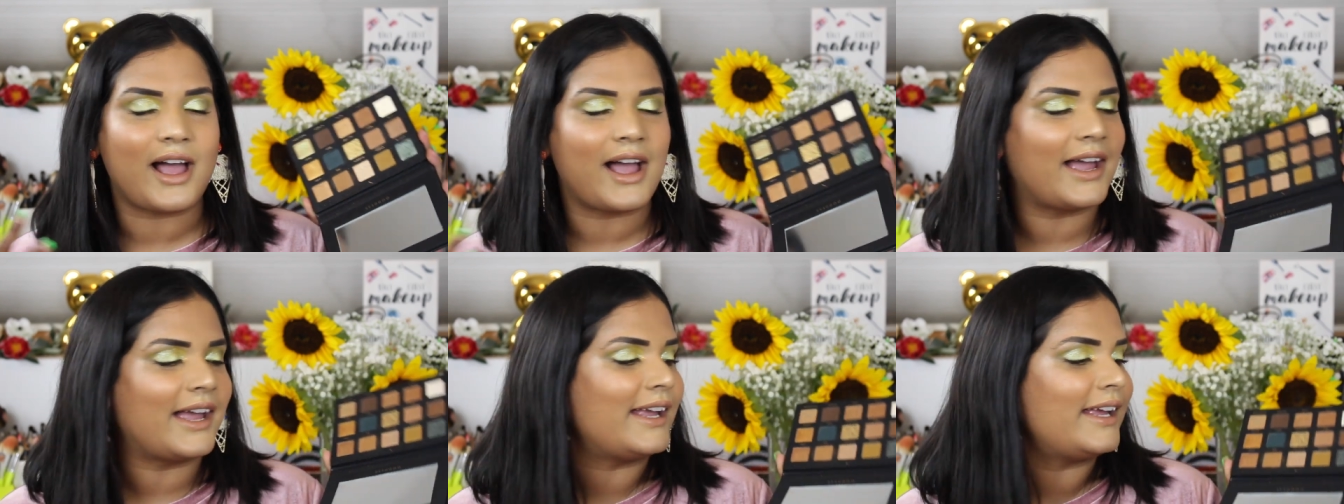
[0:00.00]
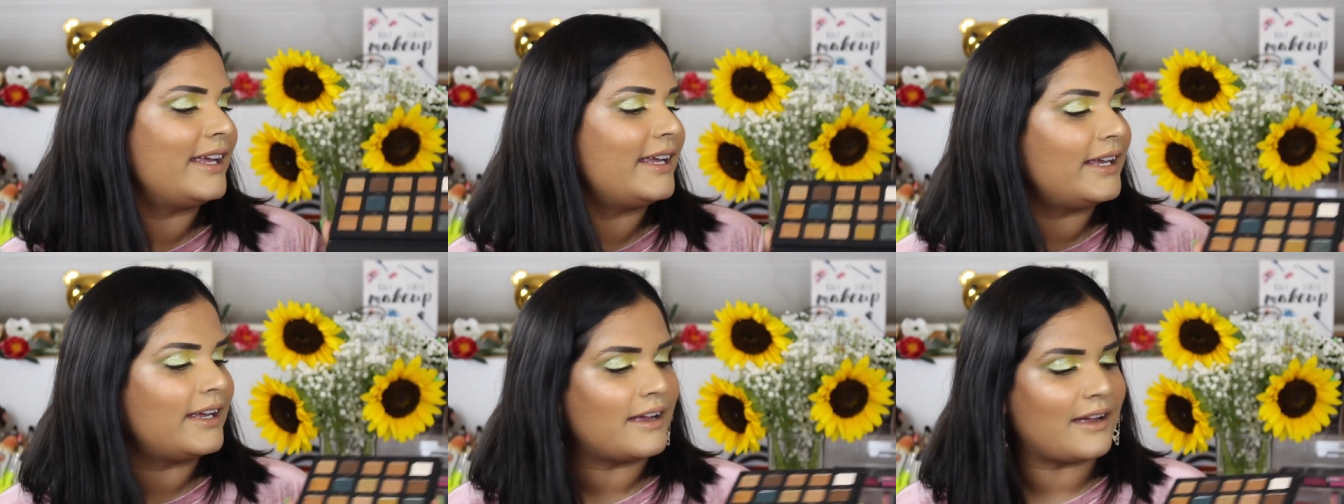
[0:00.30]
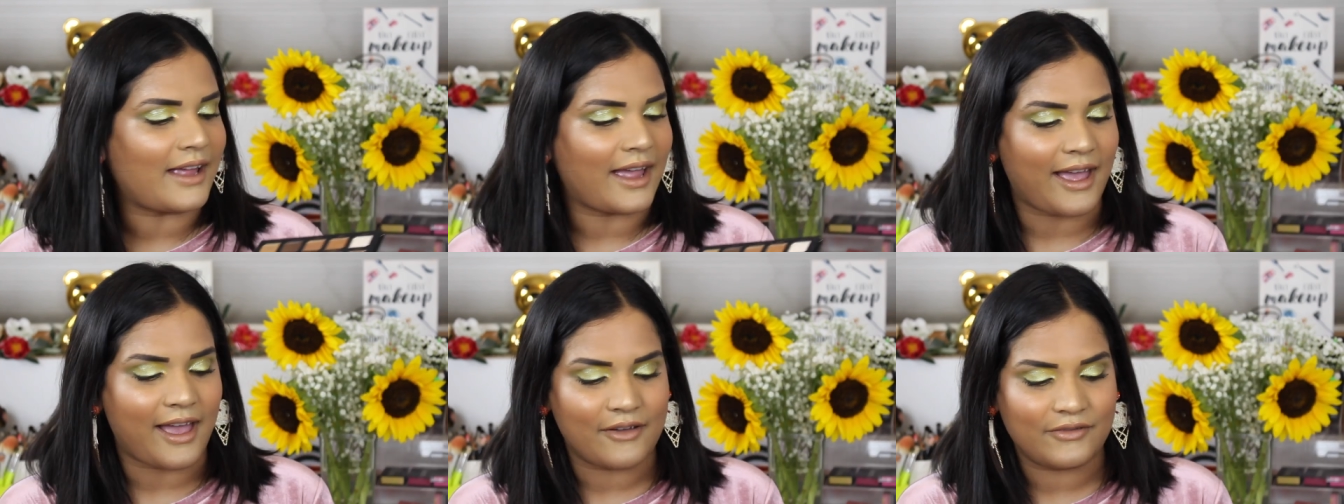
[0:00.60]

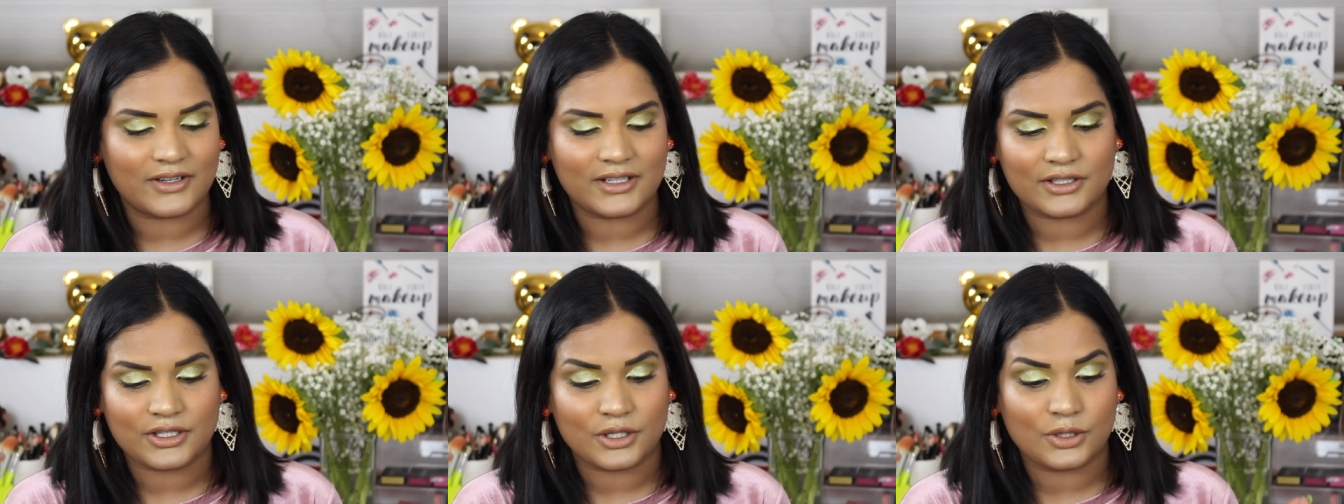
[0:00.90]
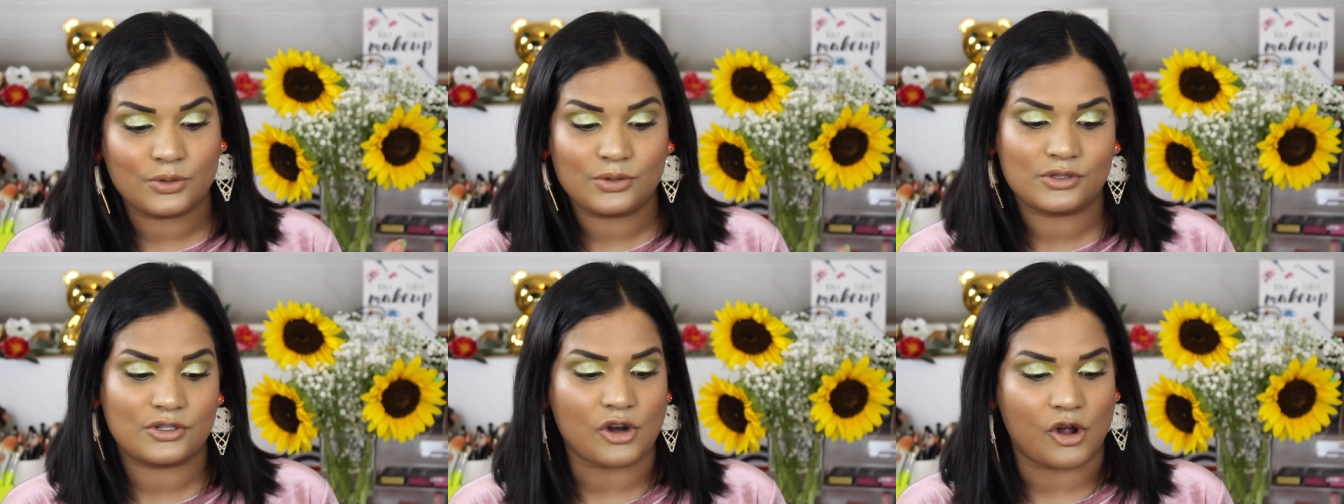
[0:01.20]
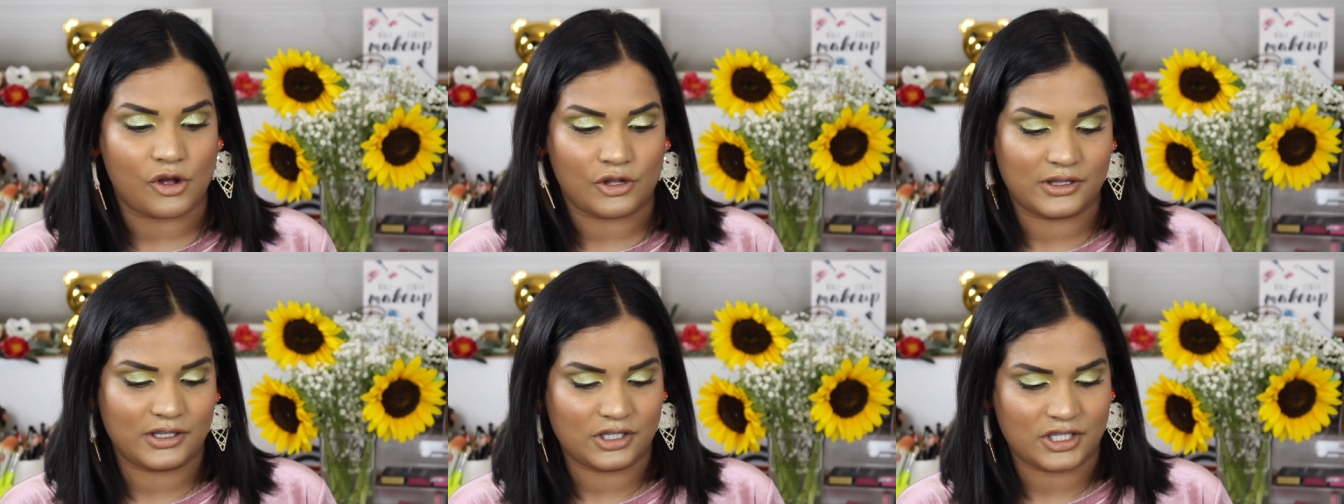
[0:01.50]
I haven't used
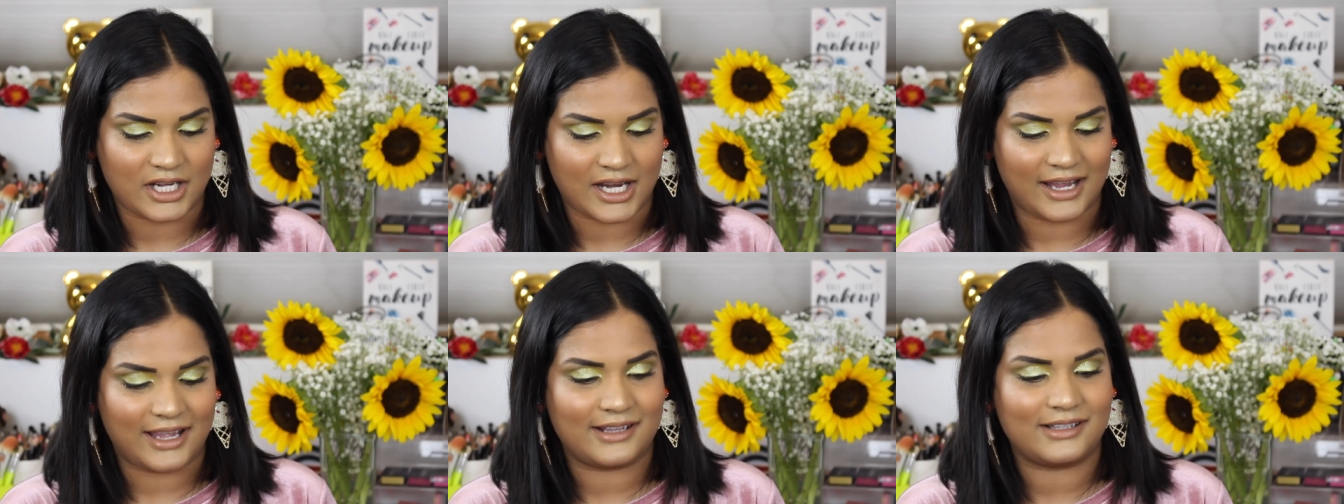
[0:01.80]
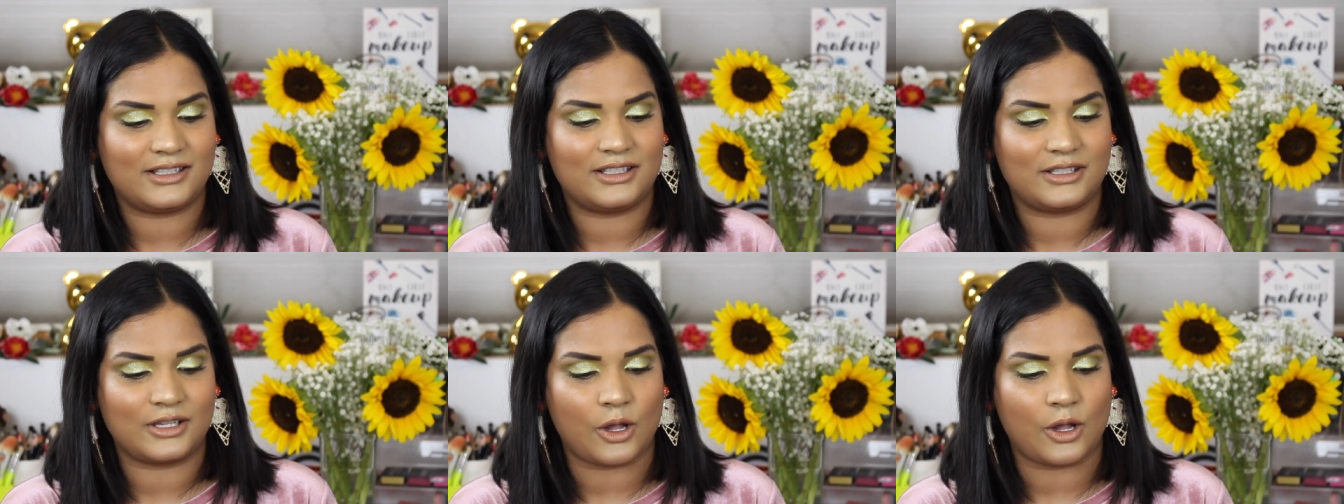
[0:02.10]
all the shades,